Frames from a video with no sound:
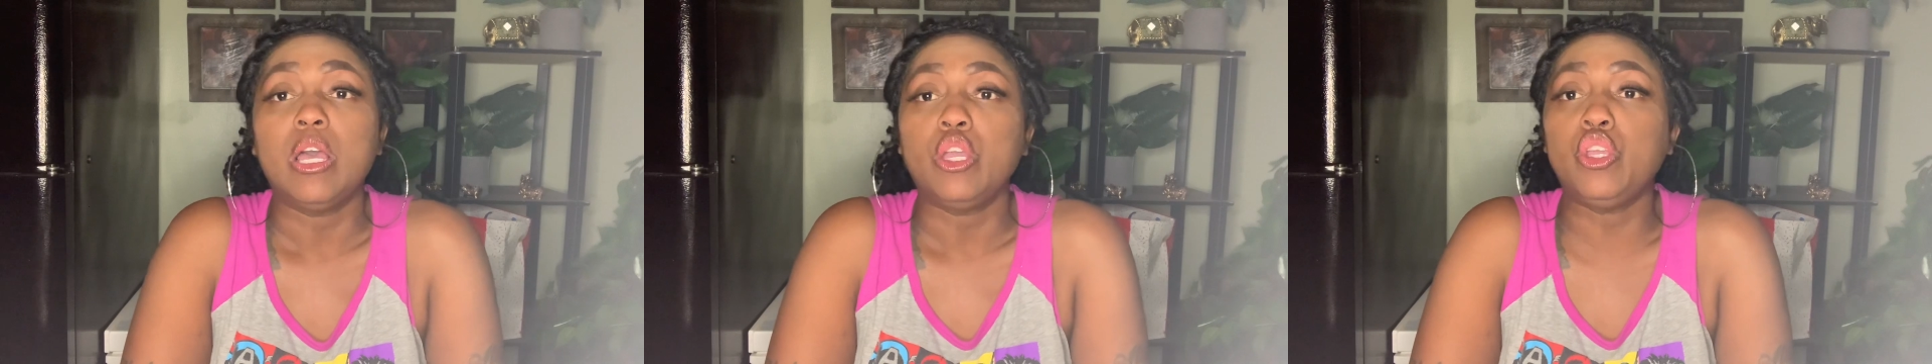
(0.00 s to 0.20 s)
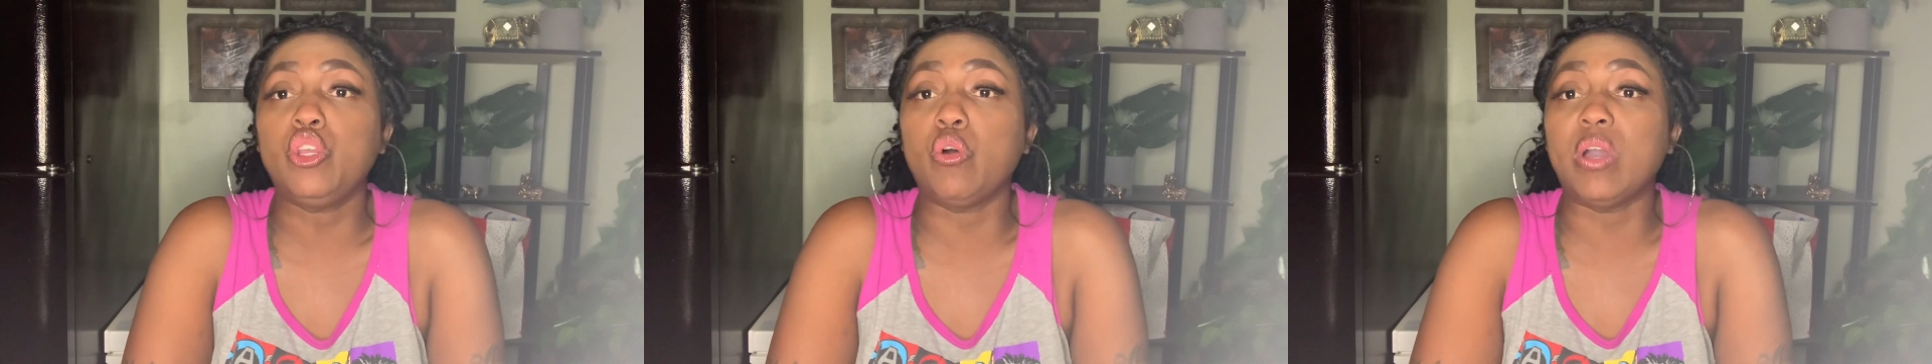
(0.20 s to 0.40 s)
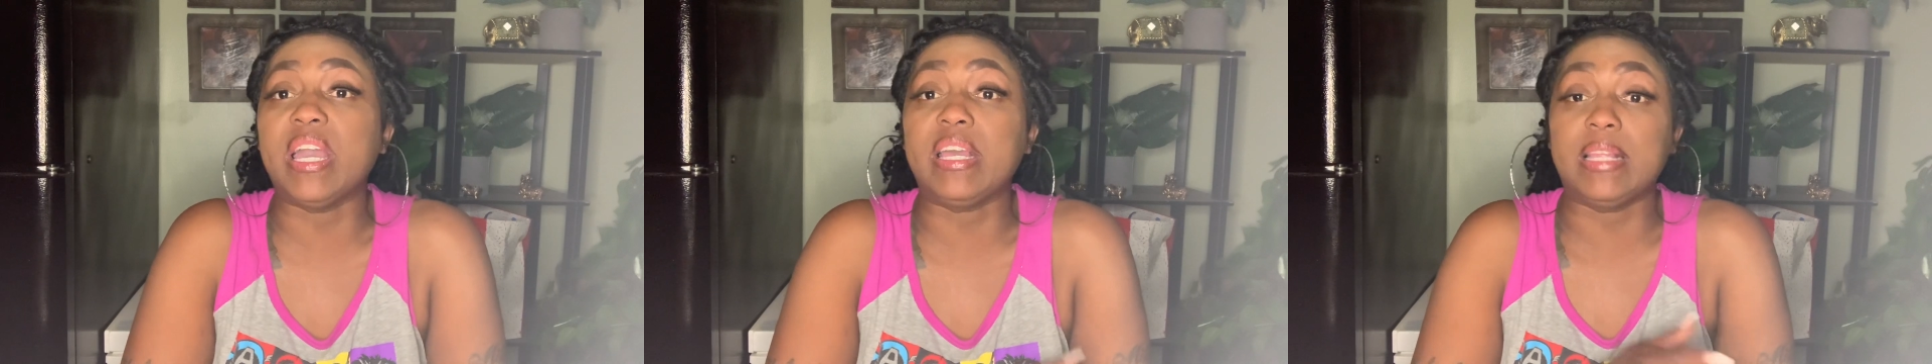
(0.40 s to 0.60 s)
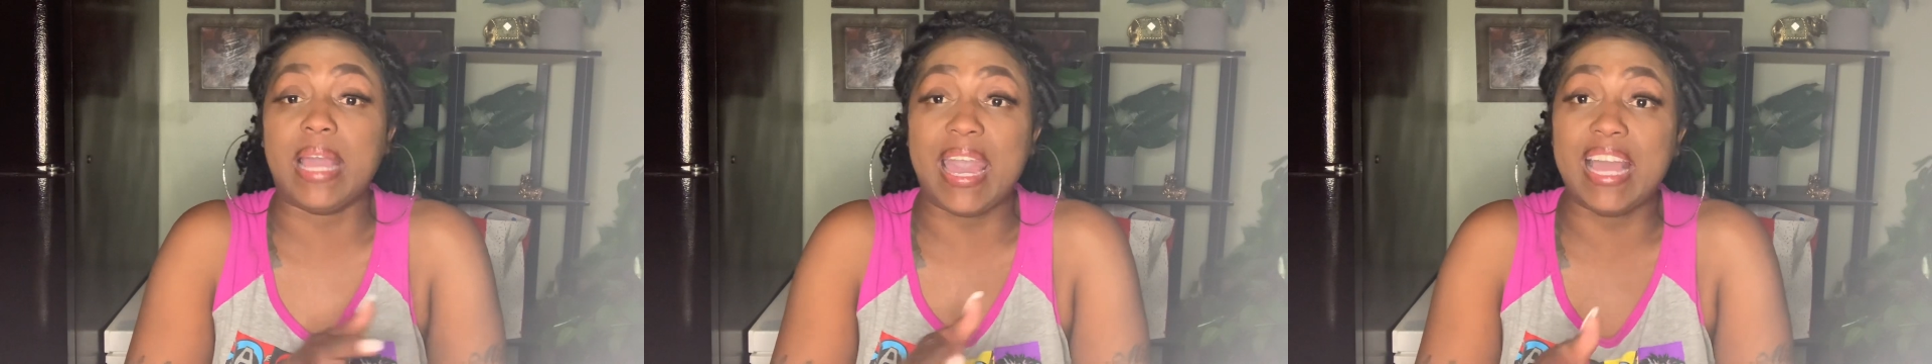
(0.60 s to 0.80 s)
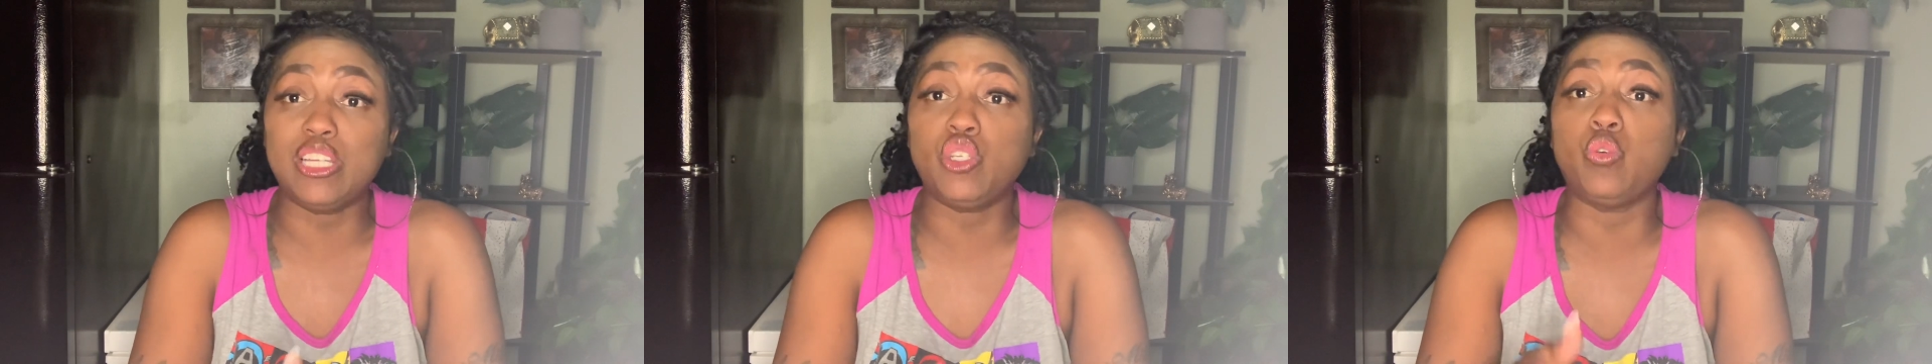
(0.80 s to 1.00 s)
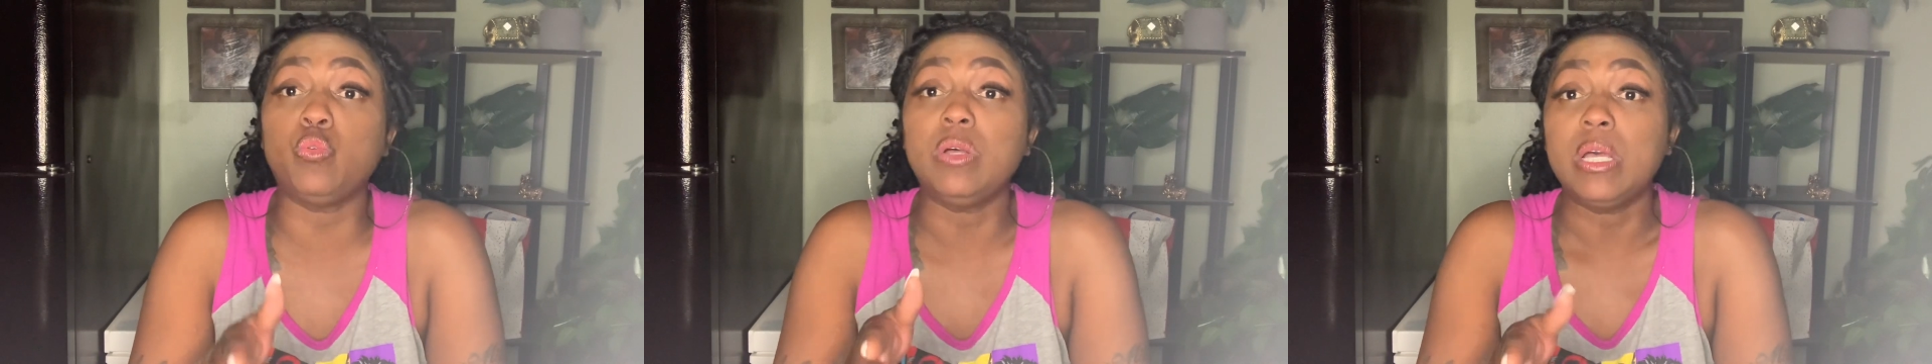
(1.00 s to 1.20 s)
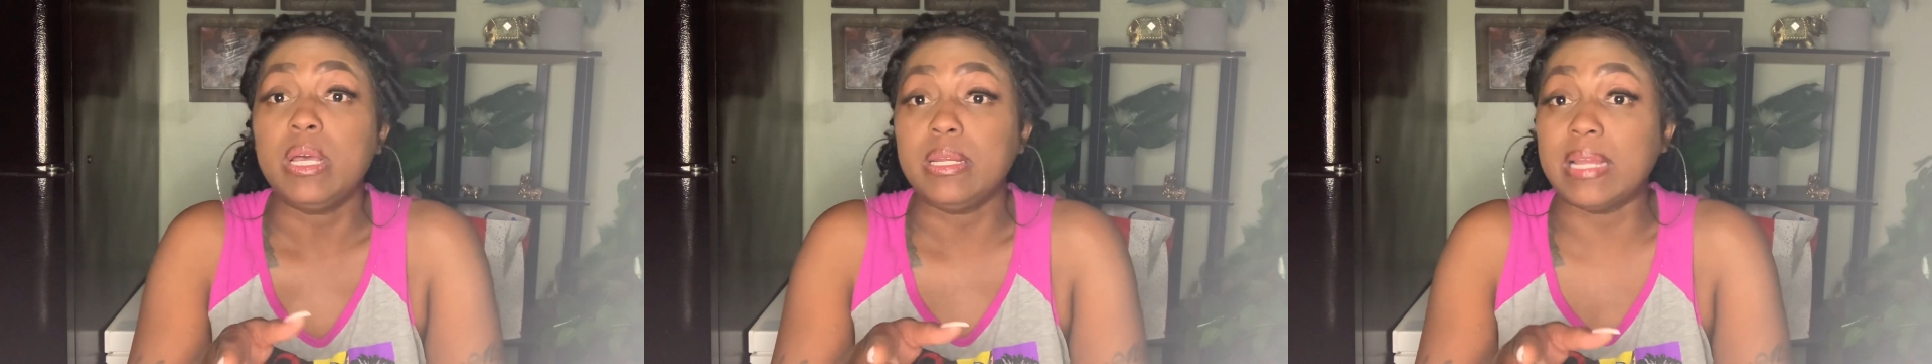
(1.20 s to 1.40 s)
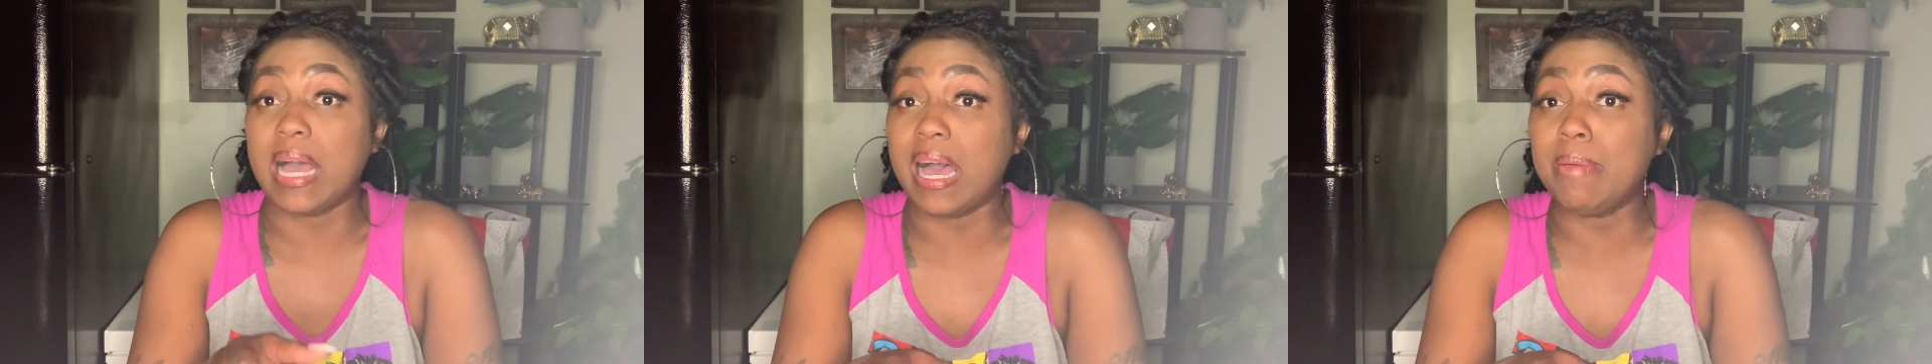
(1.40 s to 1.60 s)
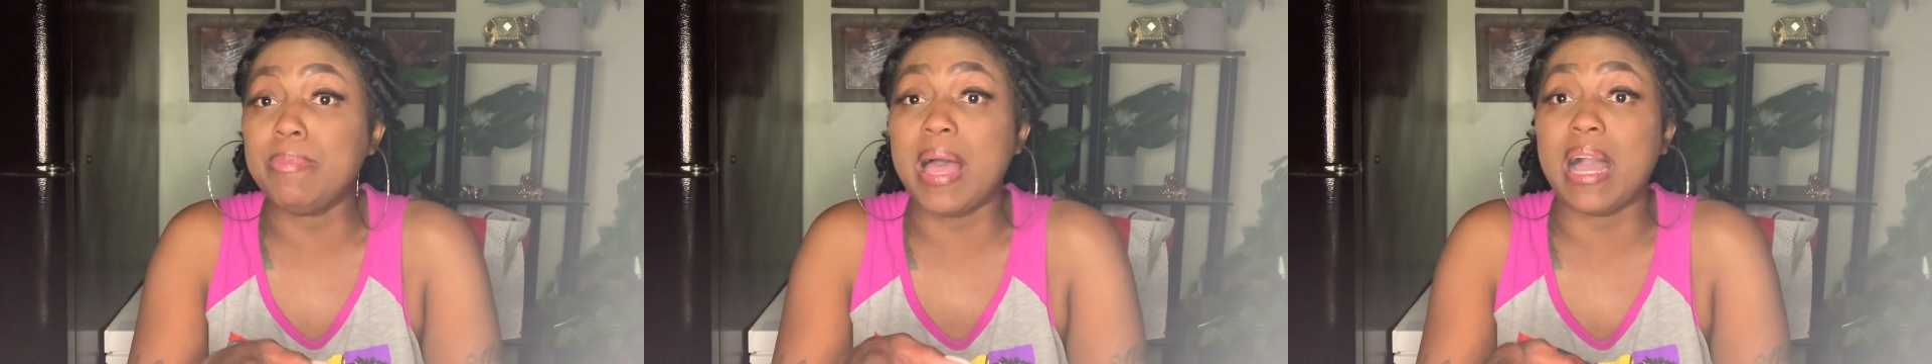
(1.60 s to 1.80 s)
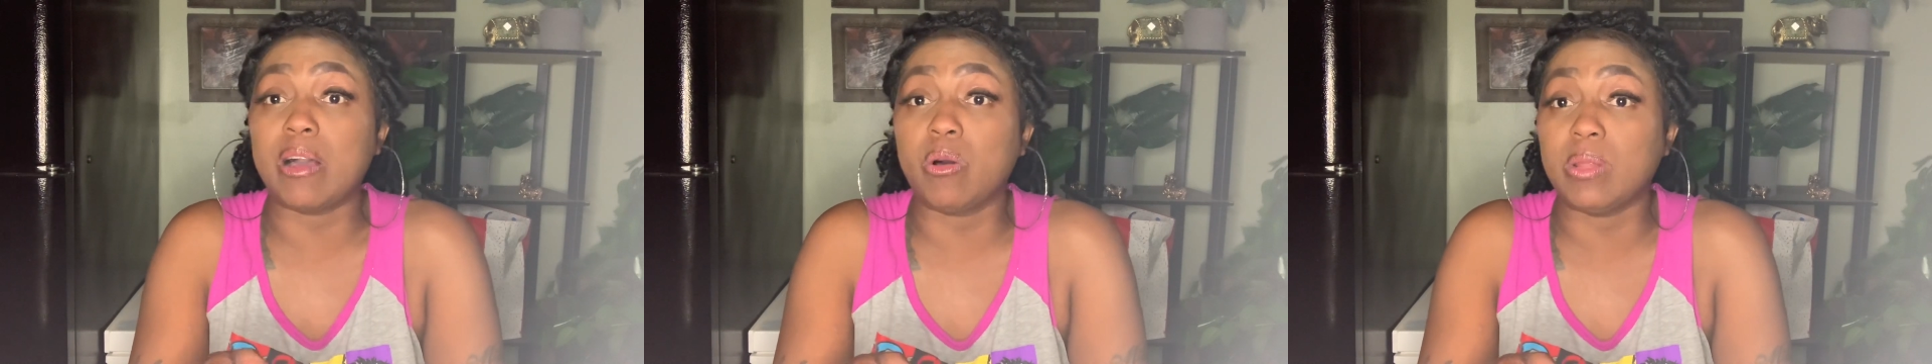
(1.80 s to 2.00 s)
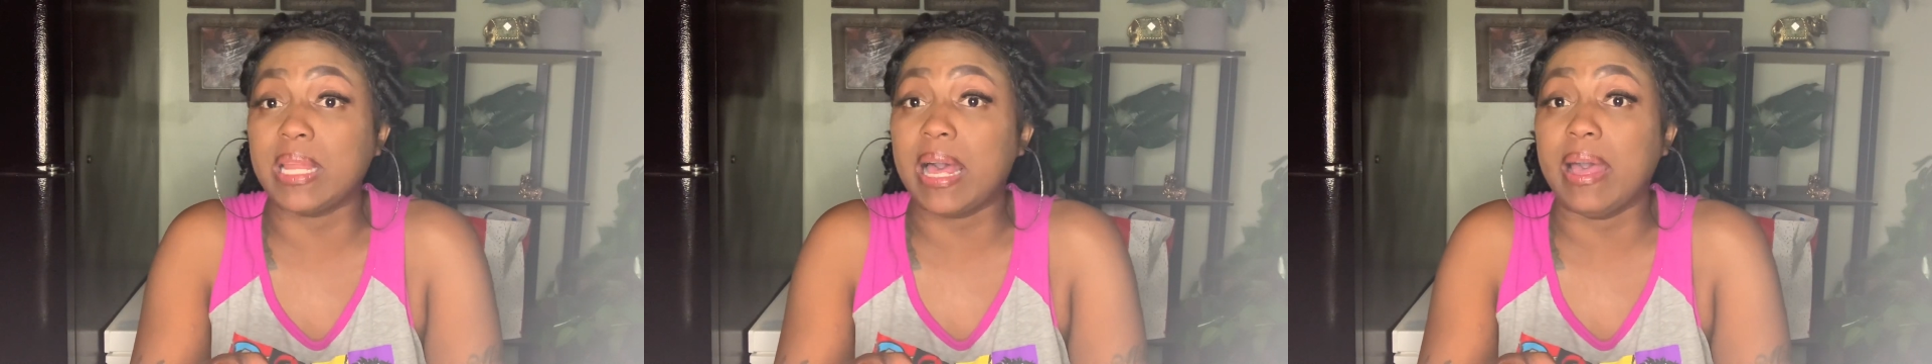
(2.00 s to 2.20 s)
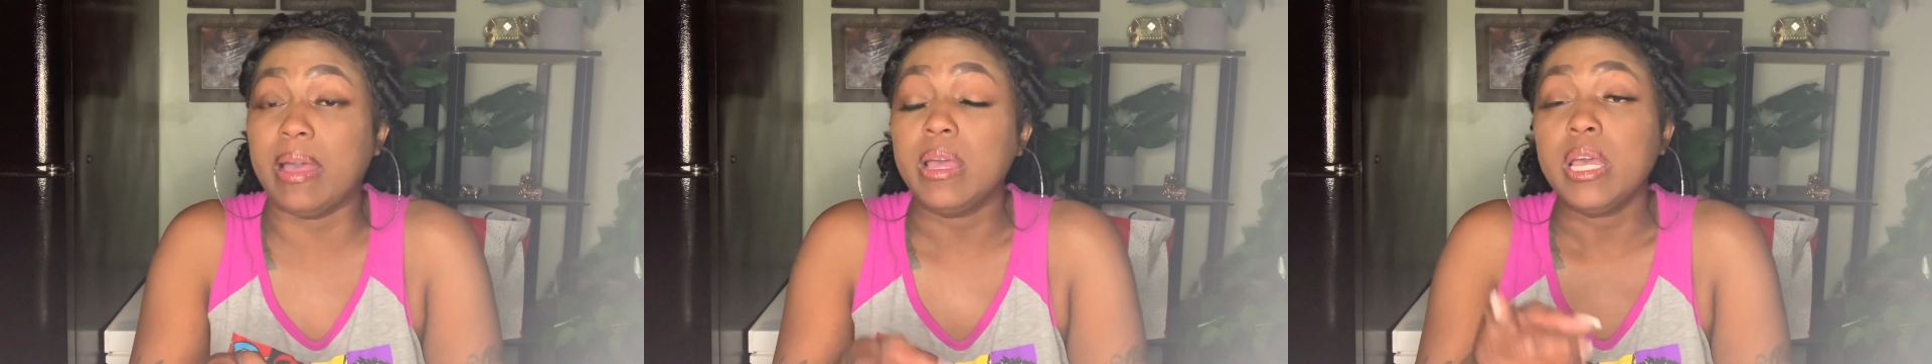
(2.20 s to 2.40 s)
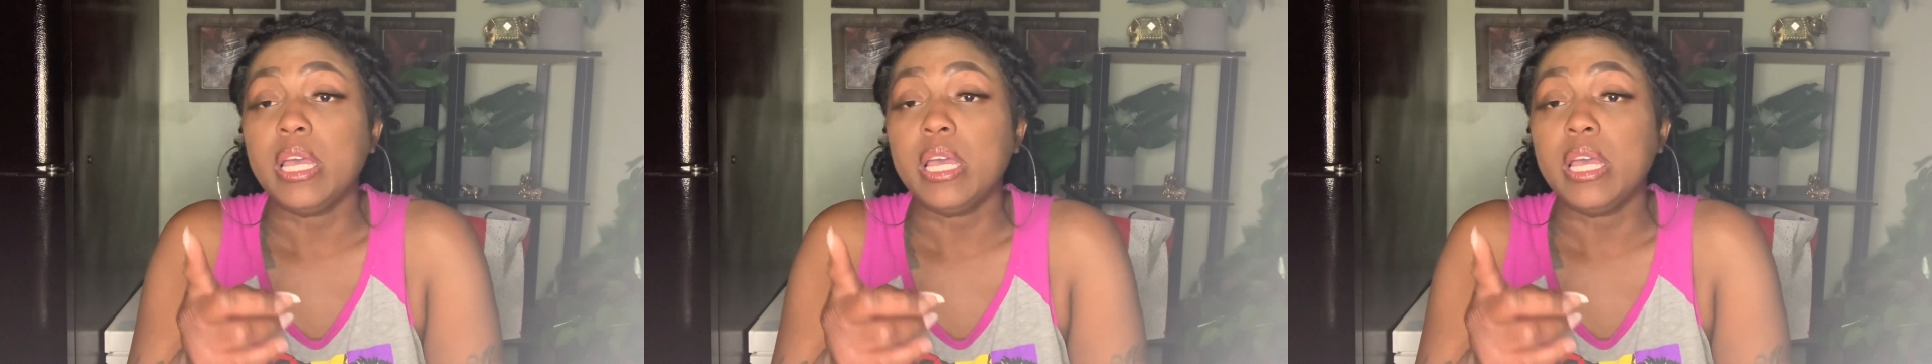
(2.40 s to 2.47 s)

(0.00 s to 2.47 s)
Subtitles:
Now I'm not going to lie.